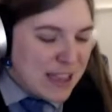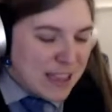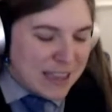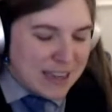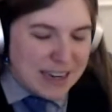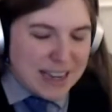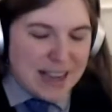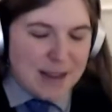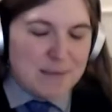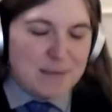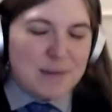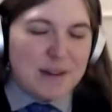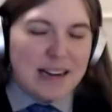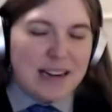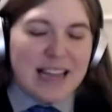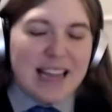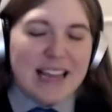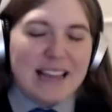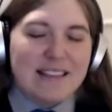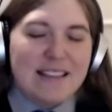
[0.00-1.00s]
and I'm
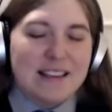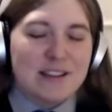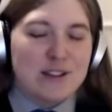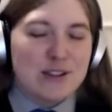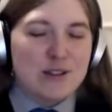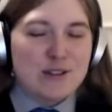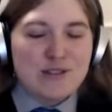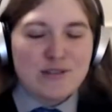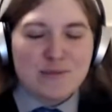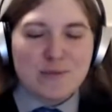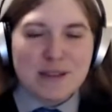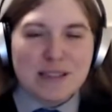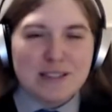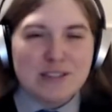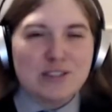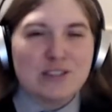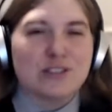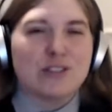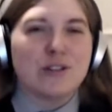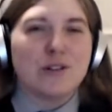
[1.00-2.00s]
glad that you've
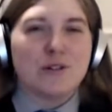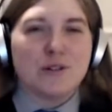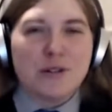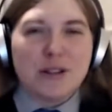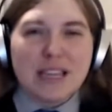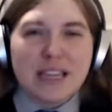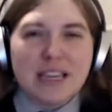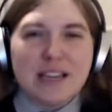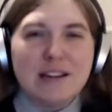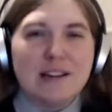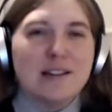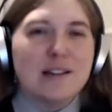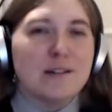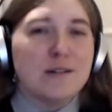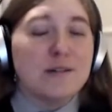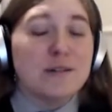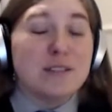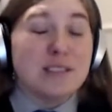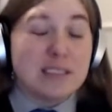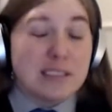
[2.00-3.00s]
been so
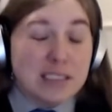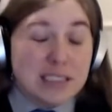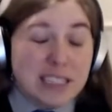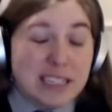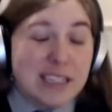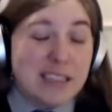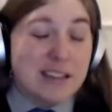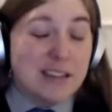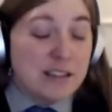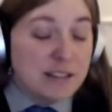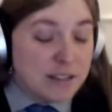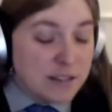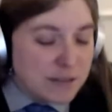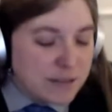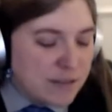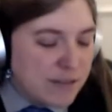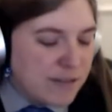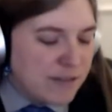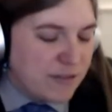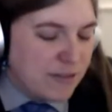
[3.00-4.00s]
elusive.